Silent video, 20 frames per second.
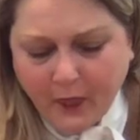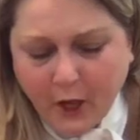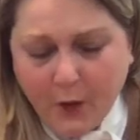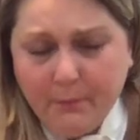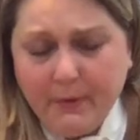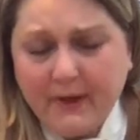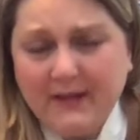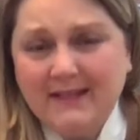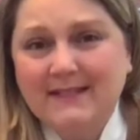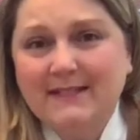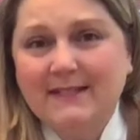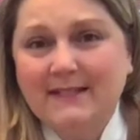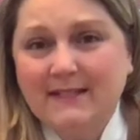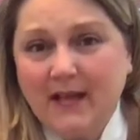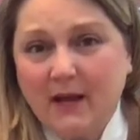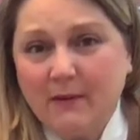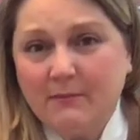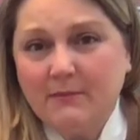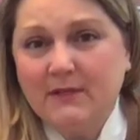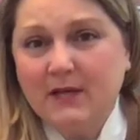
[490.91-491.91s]
But
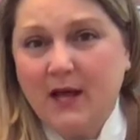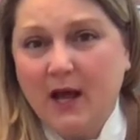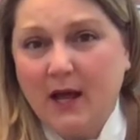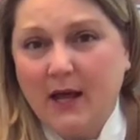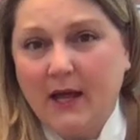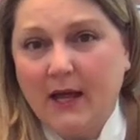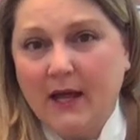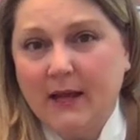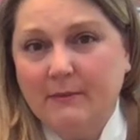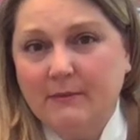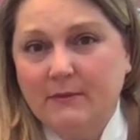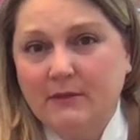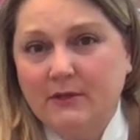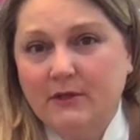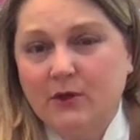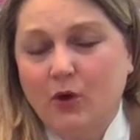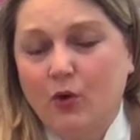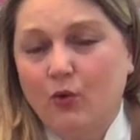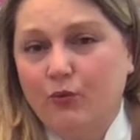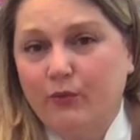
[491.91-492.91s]
sometimes,
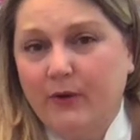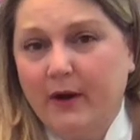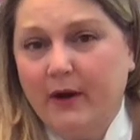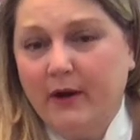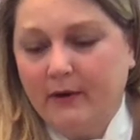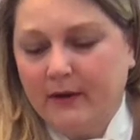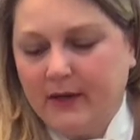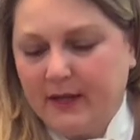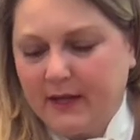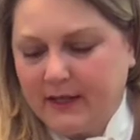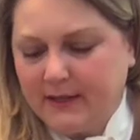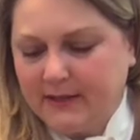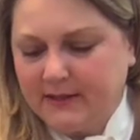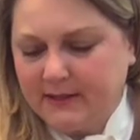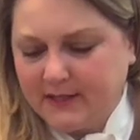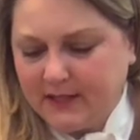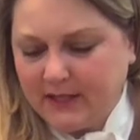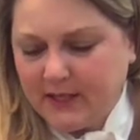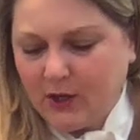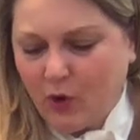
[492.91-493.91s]
though rarely,
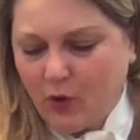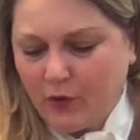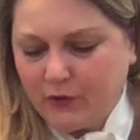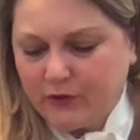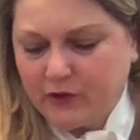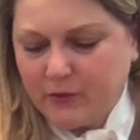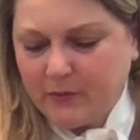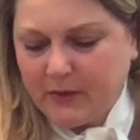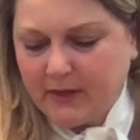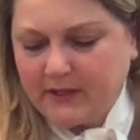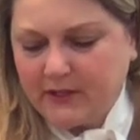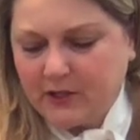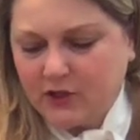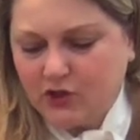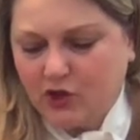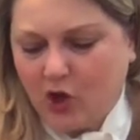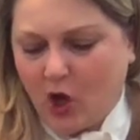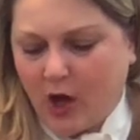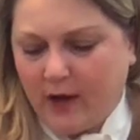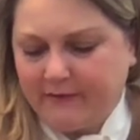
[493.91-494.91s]
C also makes a
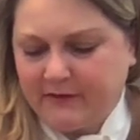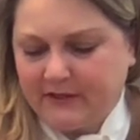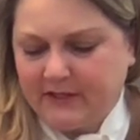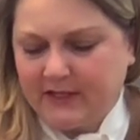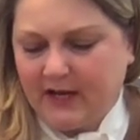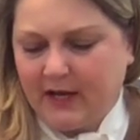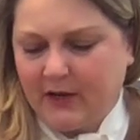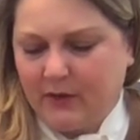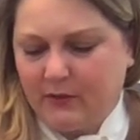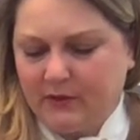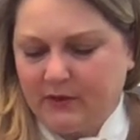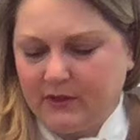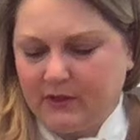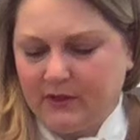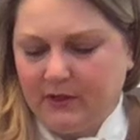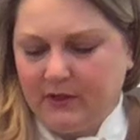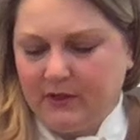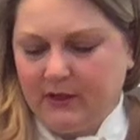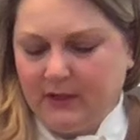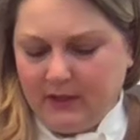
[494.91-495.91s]
soft sound,
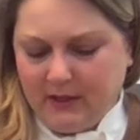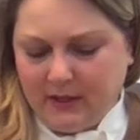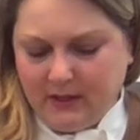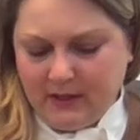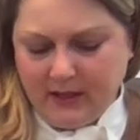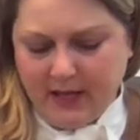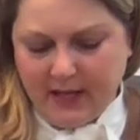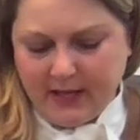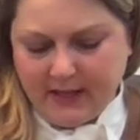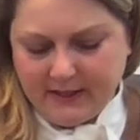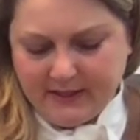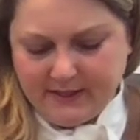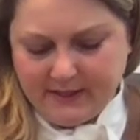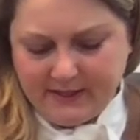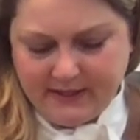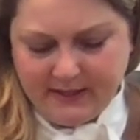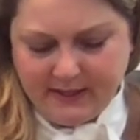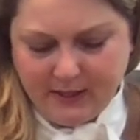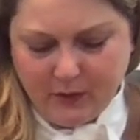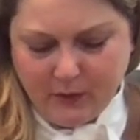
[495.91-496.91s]
like
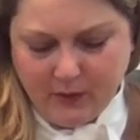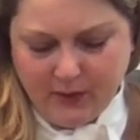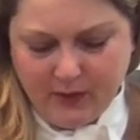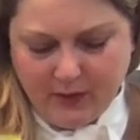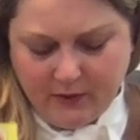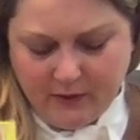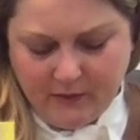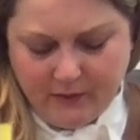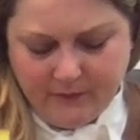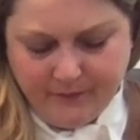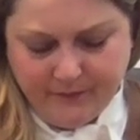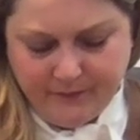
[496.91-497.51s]
cereal.